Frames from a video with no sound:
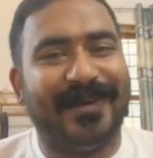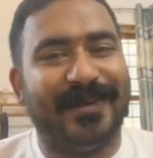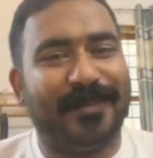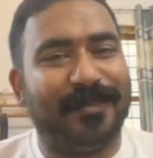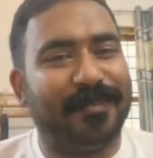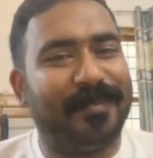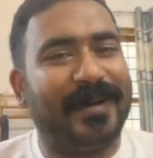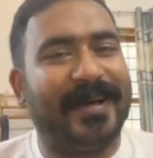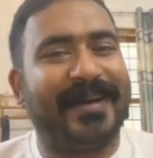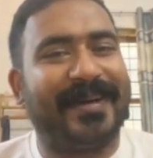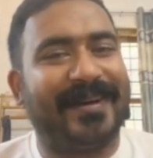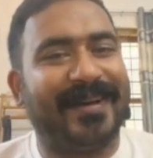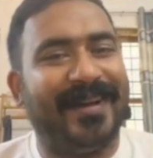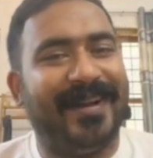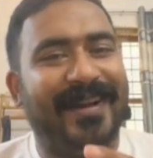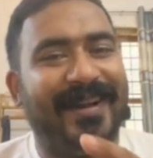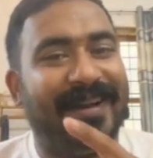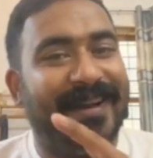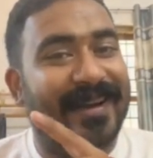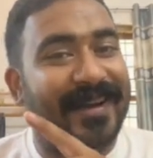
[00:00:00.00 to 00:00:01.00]
But
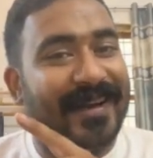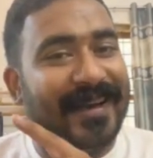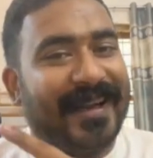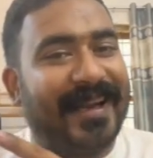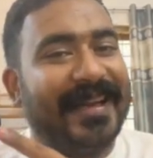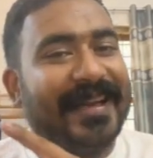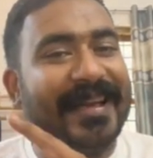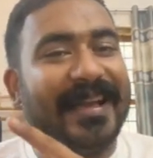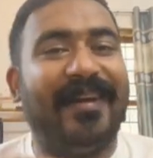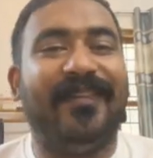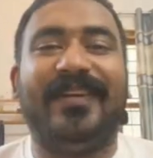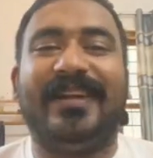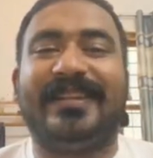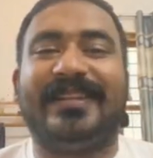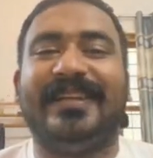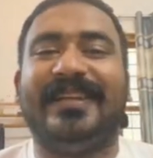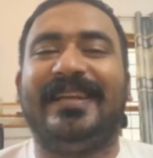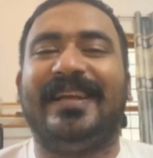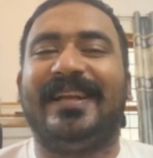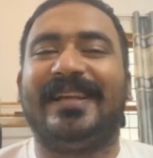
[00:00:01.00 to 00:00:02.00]
like
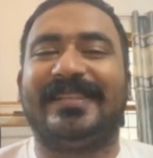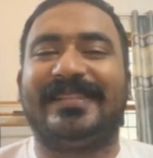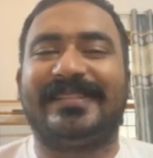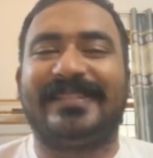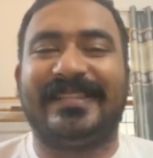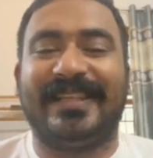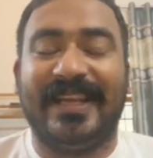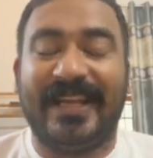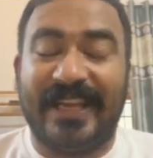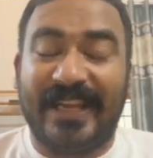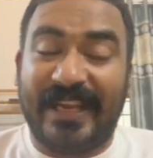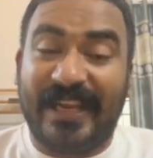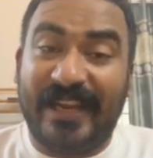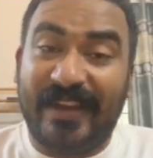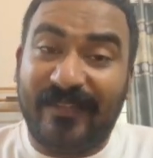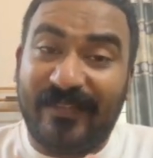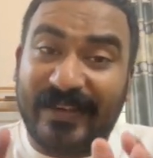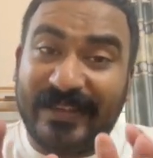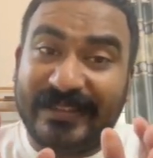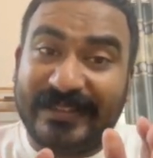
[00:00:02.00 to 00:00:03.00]
everything else,
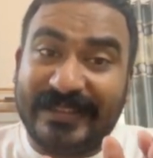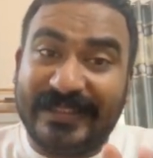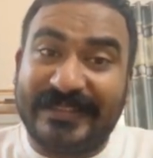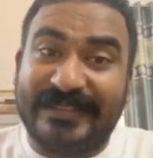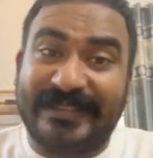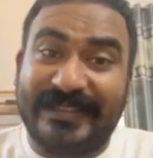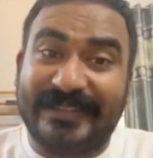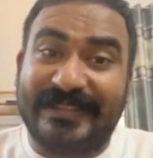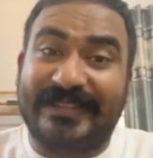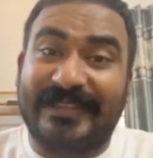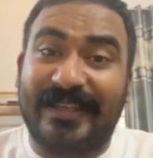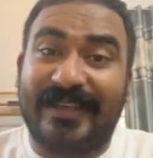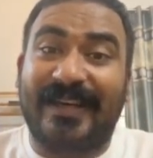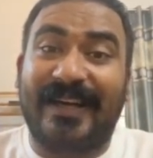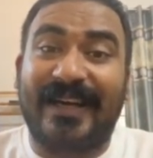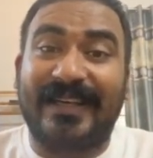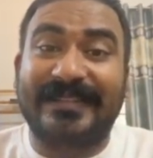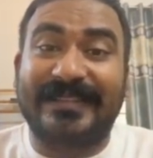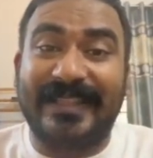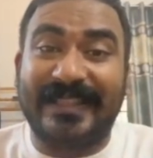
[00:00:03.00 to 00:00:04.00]
even this system
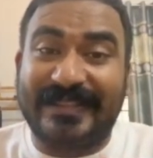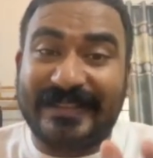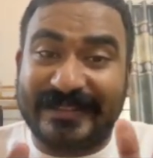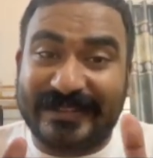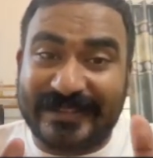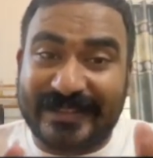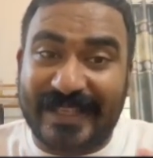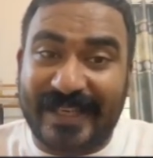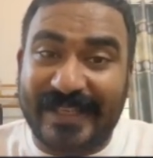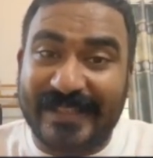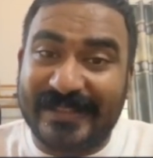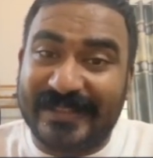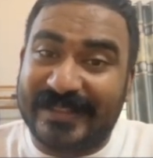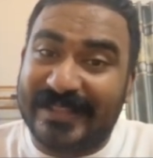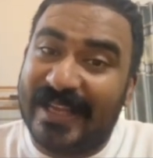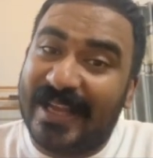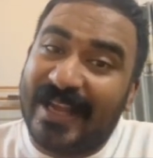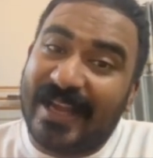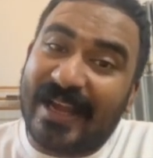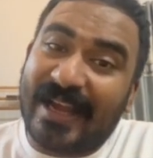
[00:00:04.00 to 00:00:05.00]
has its
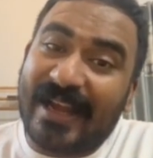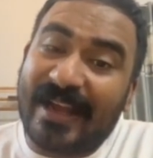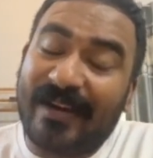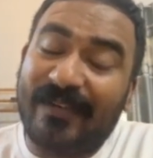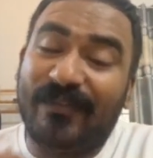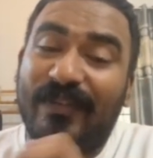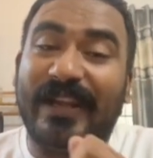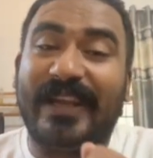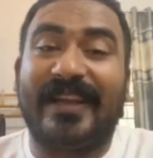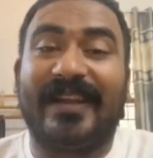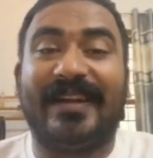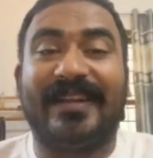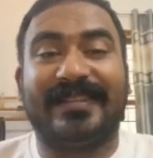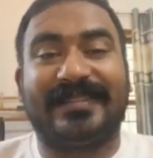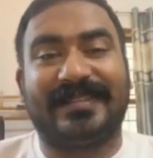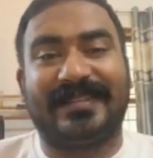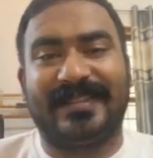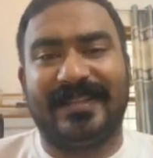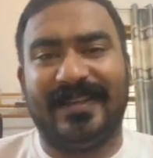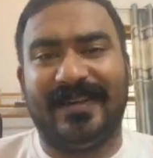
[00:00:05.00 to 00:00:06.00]
strengths and
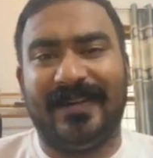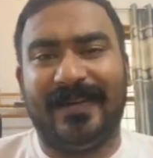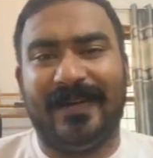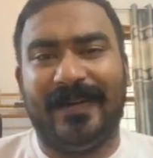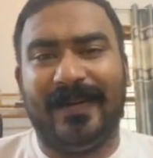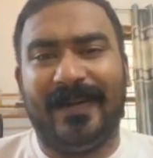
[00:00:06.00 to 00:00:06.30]
weakness.